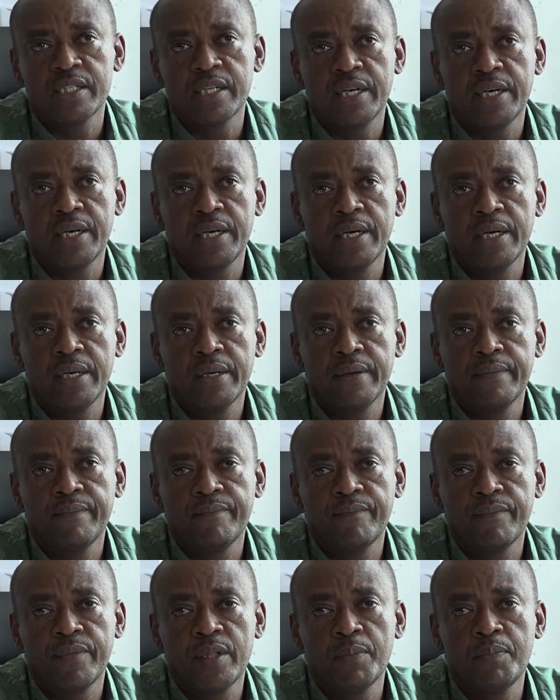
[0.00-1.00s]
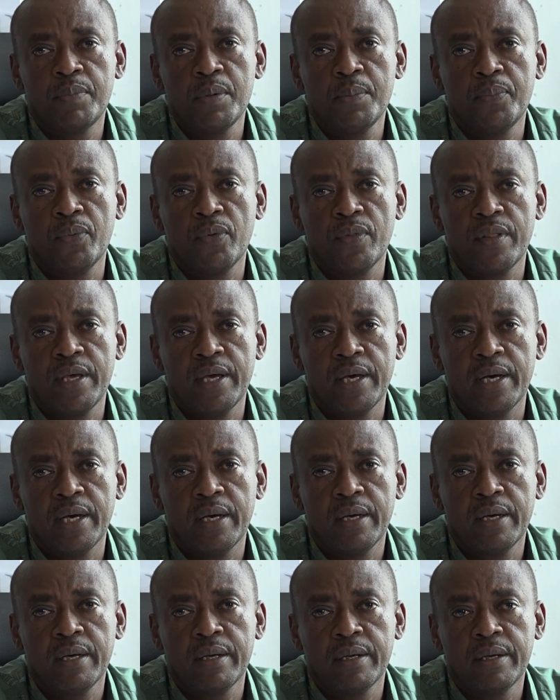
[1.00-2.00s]
the people there
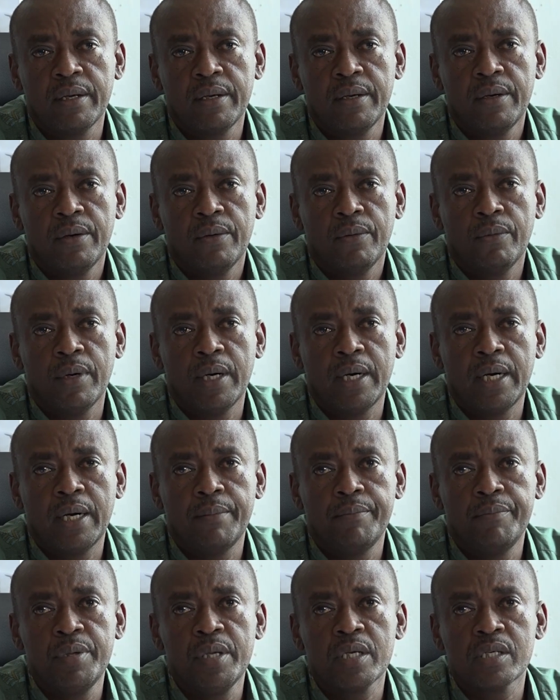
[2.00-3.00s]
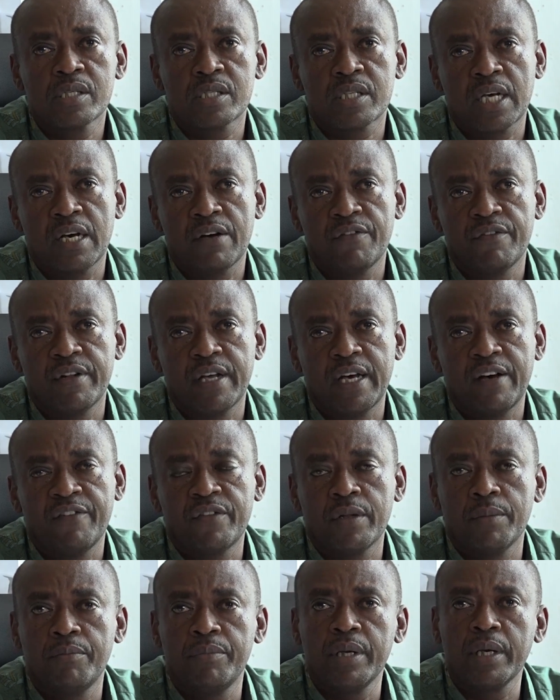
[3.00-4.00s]
were being starved
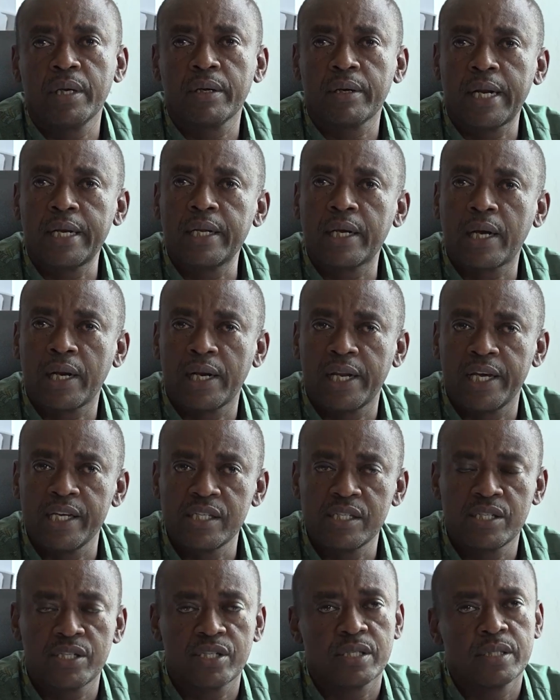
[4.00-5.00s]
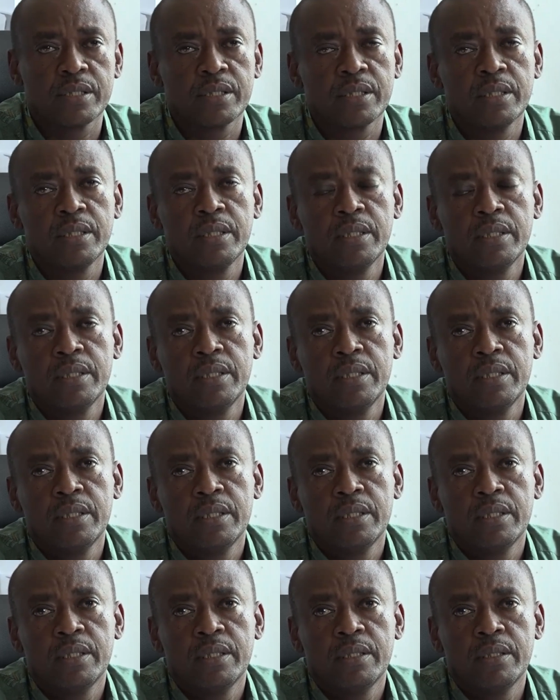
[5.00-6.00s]
after being radicalized
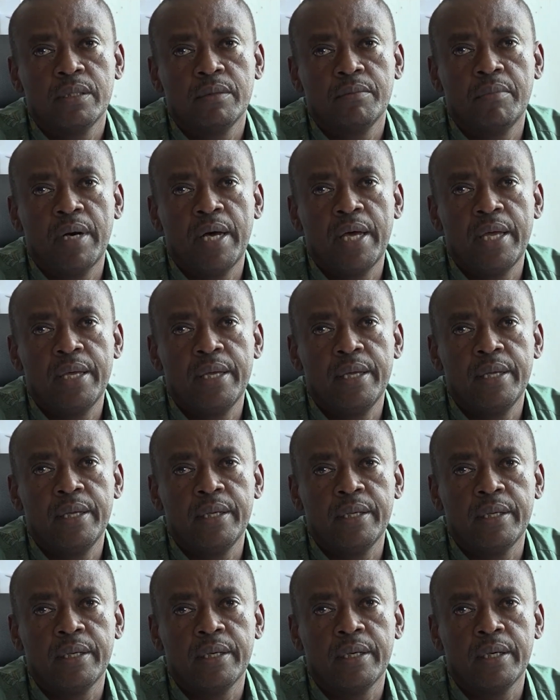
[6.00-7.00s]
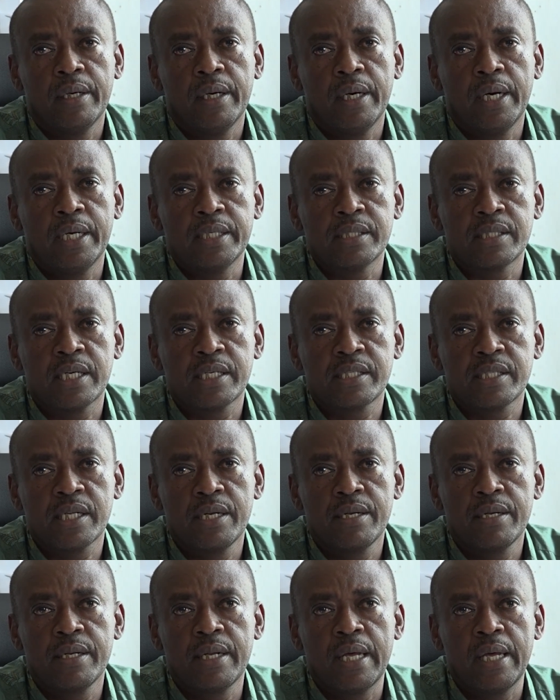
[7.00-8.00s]
by a
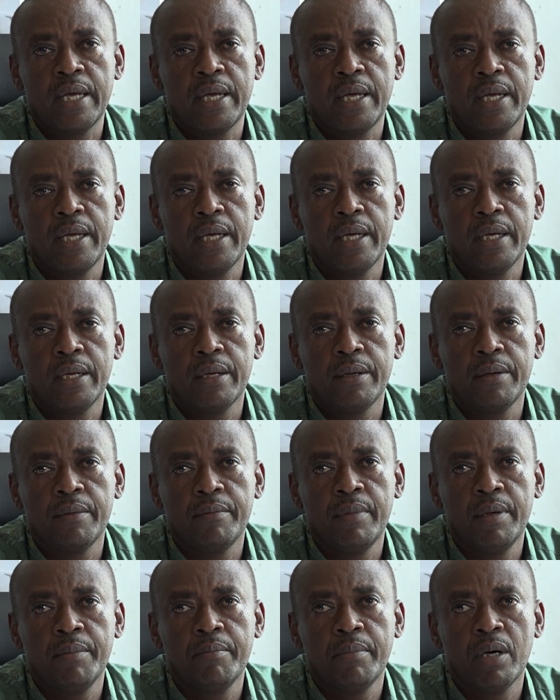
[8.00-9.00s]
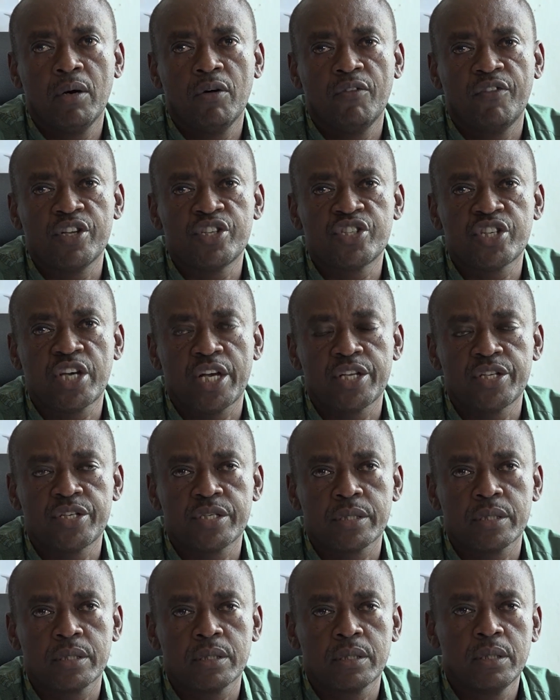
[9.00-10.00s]
certain member of a
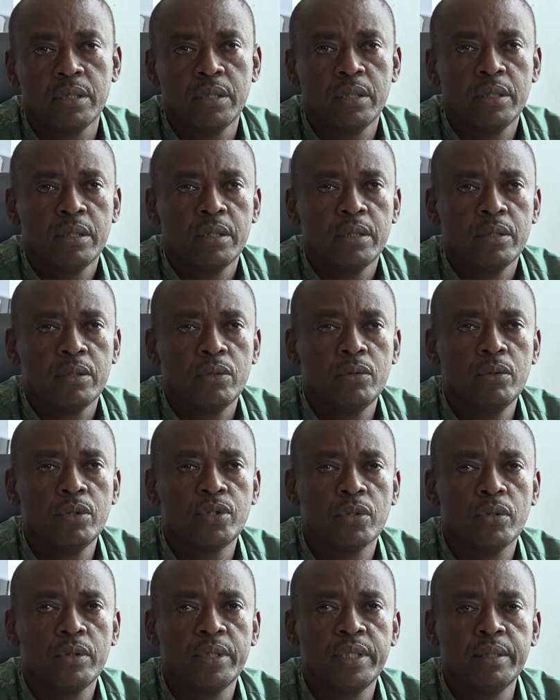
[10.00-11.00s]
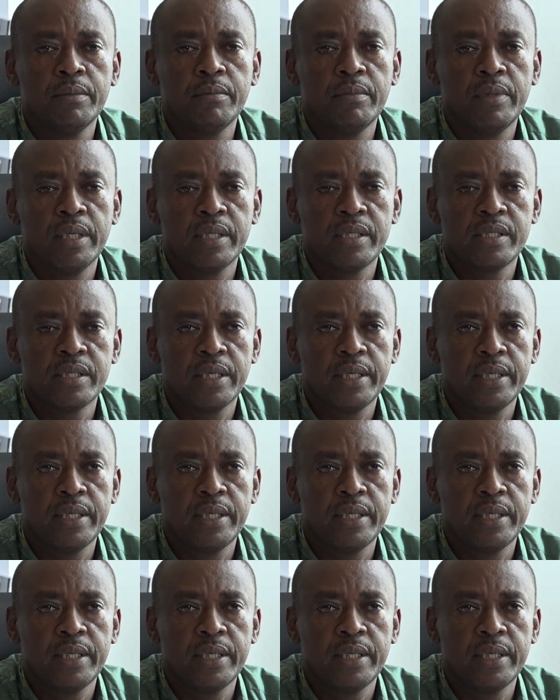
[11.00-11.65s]
church who told them that